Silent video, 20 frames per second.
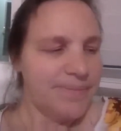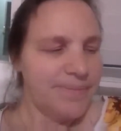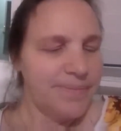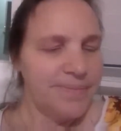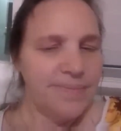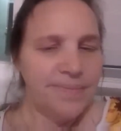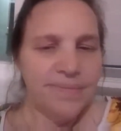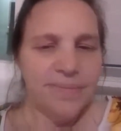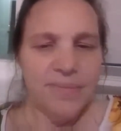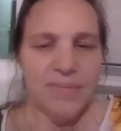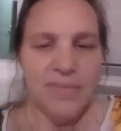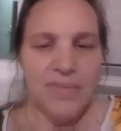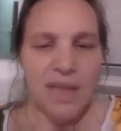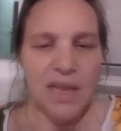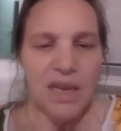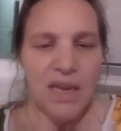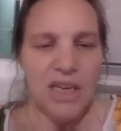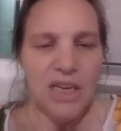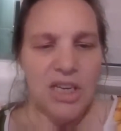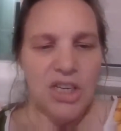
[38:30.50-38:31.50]
Mm-hmm.
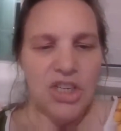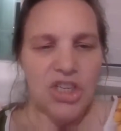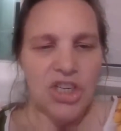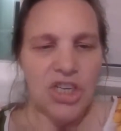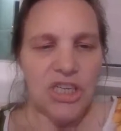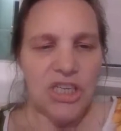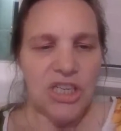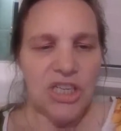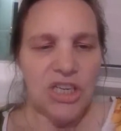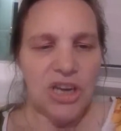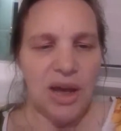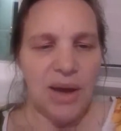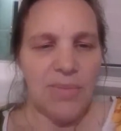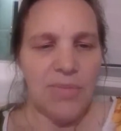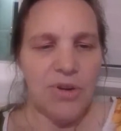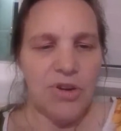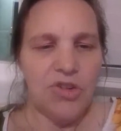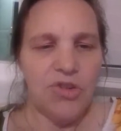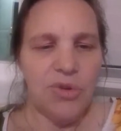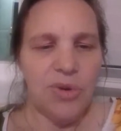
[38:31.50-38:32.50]
She
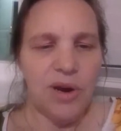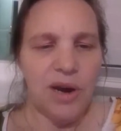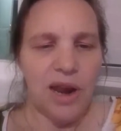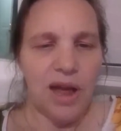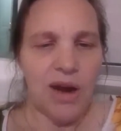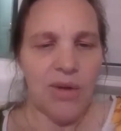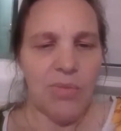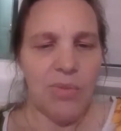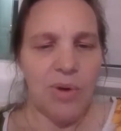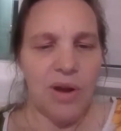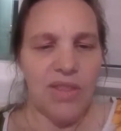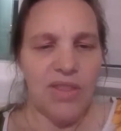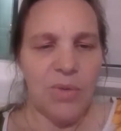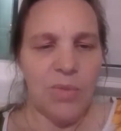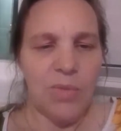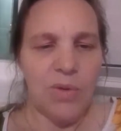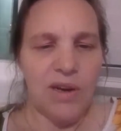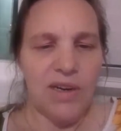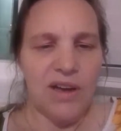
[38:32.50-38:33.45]
stopped, drew a long breath, and went